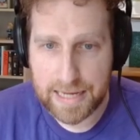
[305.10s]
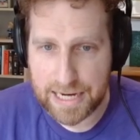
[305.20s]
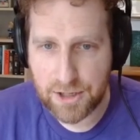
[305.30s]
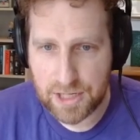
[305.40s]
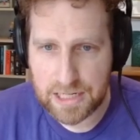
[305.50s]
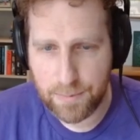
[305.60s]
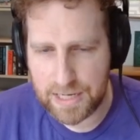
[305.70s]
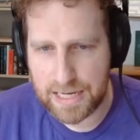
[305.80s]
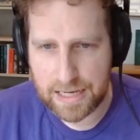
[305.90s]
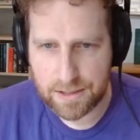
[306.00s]

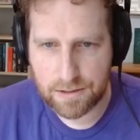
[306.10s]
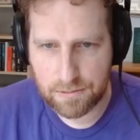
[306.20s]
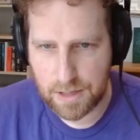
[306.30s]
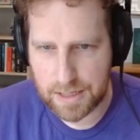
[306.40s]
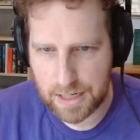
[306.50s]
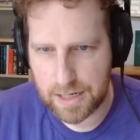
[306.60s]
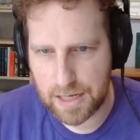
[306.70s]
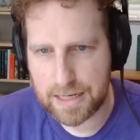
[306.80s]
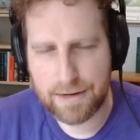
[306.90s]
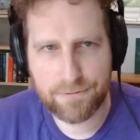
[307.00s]

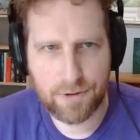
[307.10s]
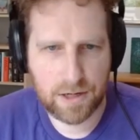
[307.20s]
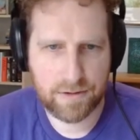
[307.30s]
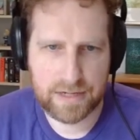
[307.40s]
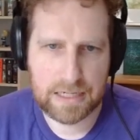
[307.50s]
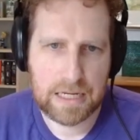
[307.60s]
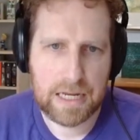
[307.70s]
HTTPS in front of it.